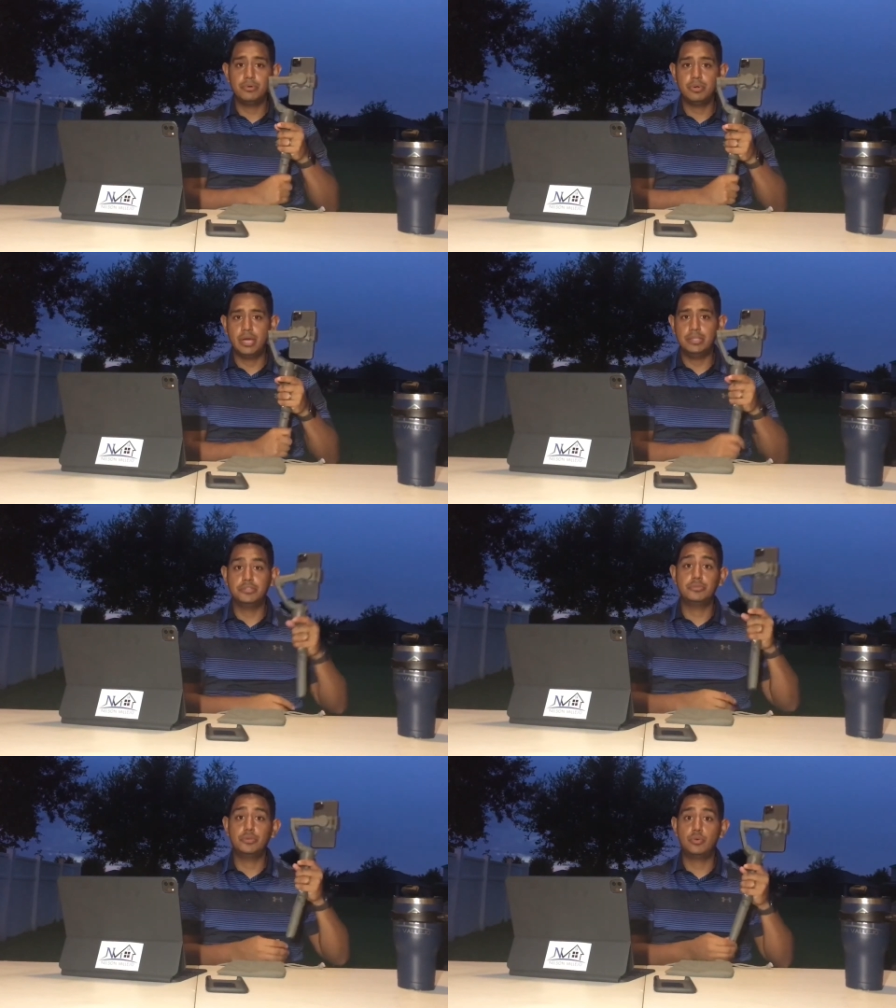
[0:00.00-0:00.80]
I just
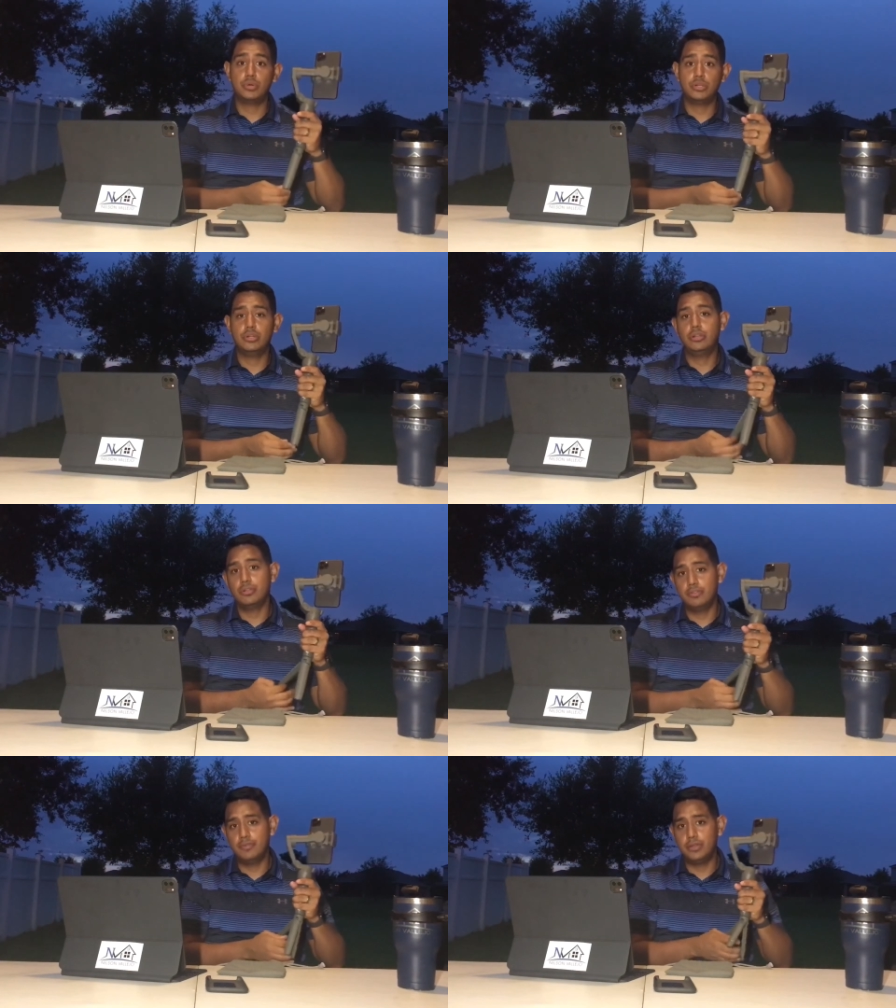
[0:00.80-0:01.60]
recorded another
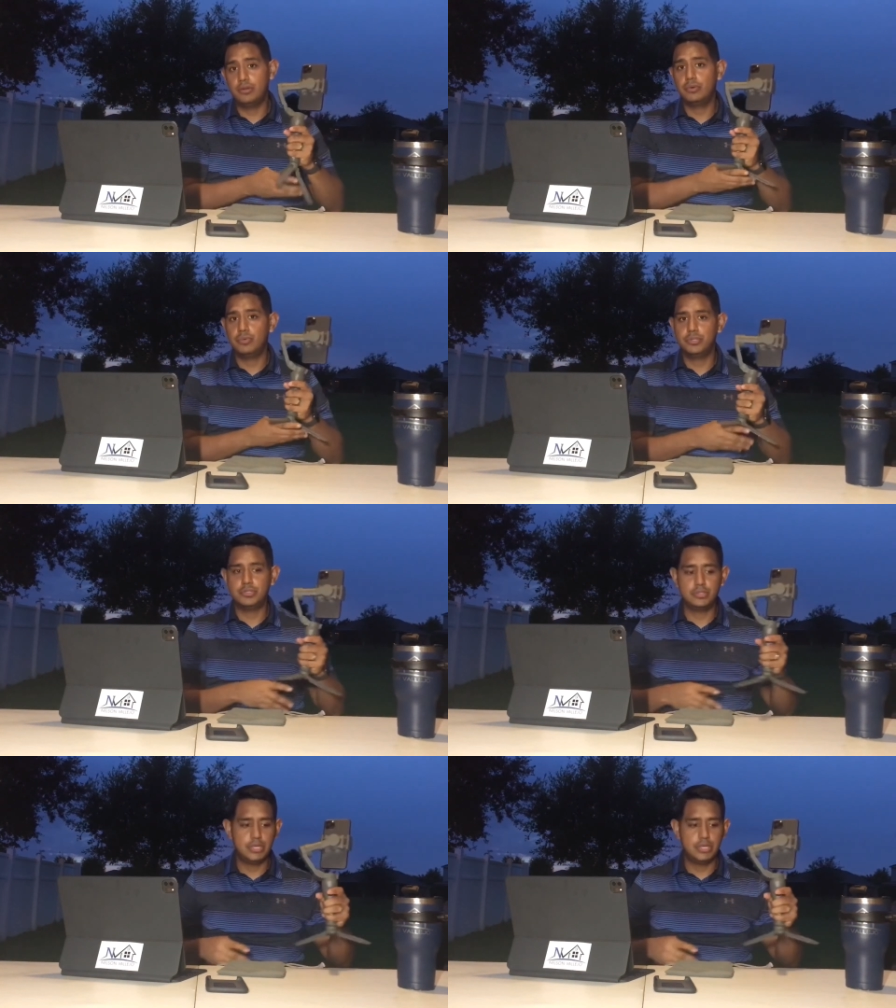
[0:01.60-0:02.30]
video, which